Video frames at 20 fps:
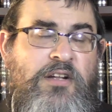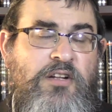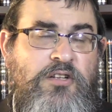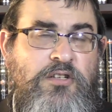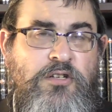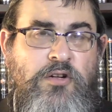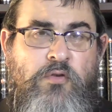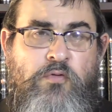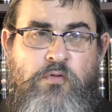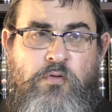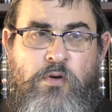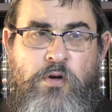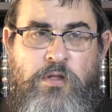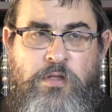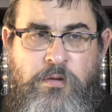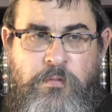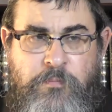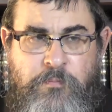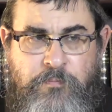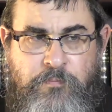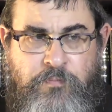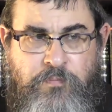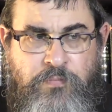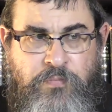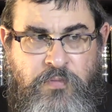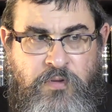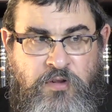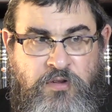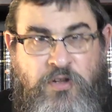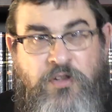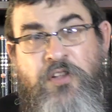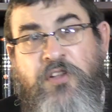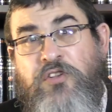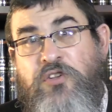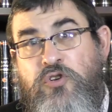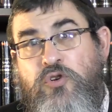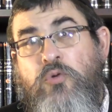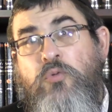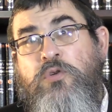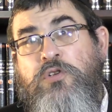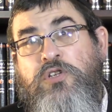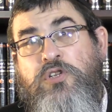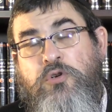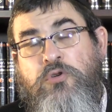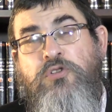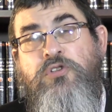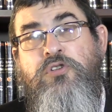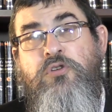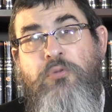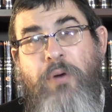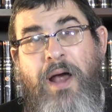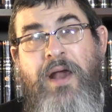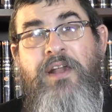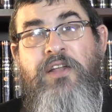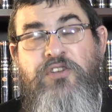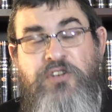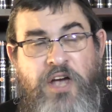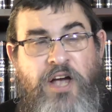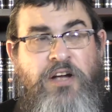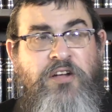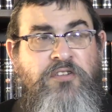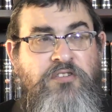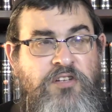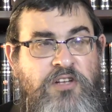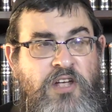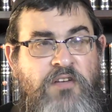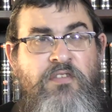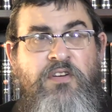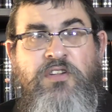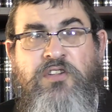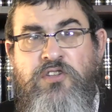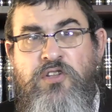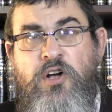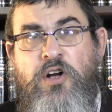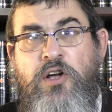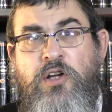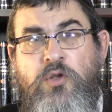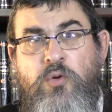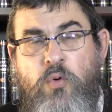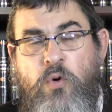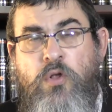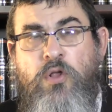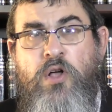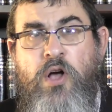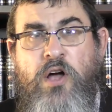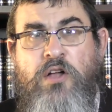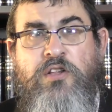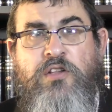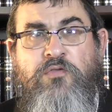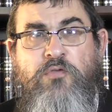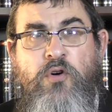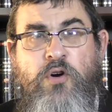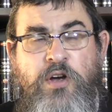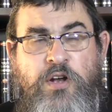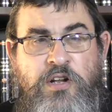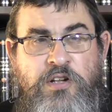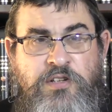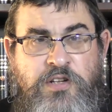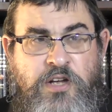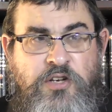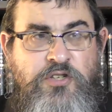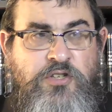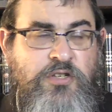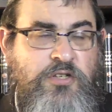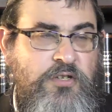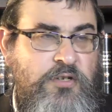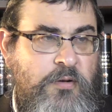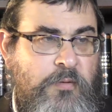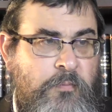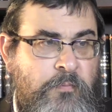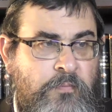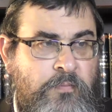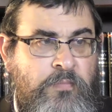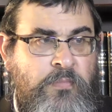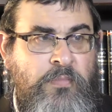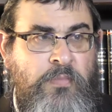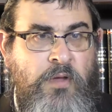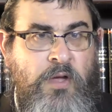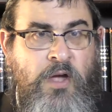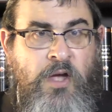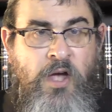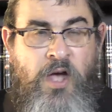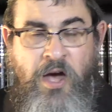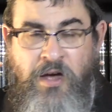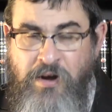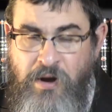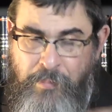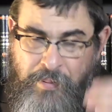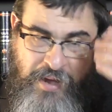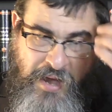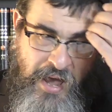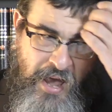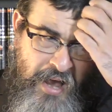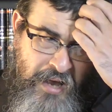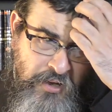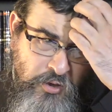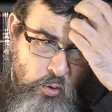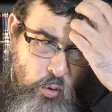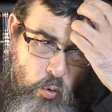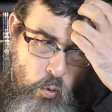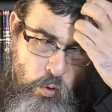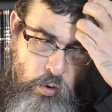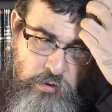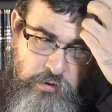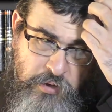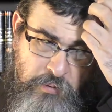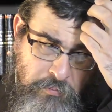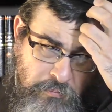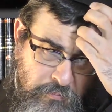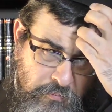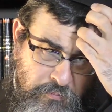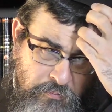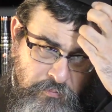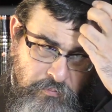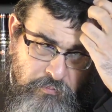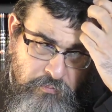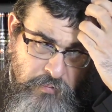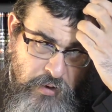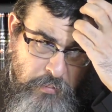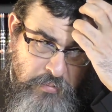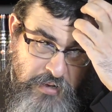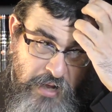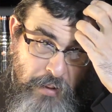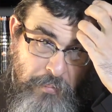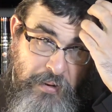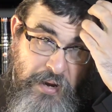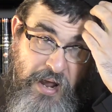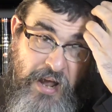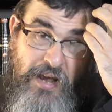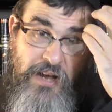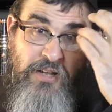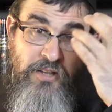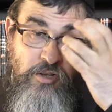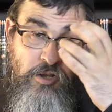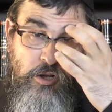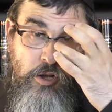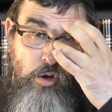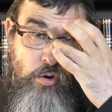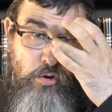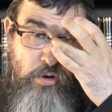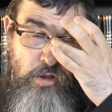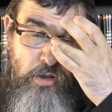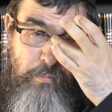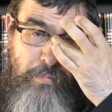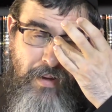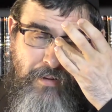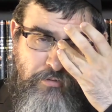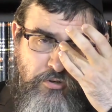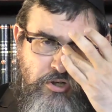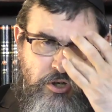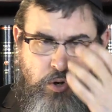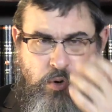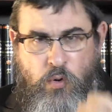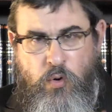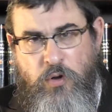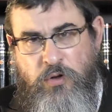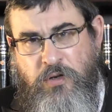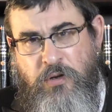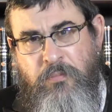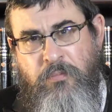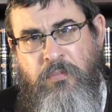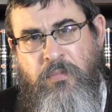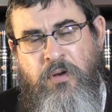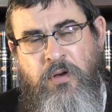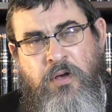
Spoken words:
and so forth. So this Jew was used to writing checks, to giving tzedakah to all kinds of organizations. And Rabbi Hecht called him, Rabbi Zalman Hecht, the local Lubavitcher, called him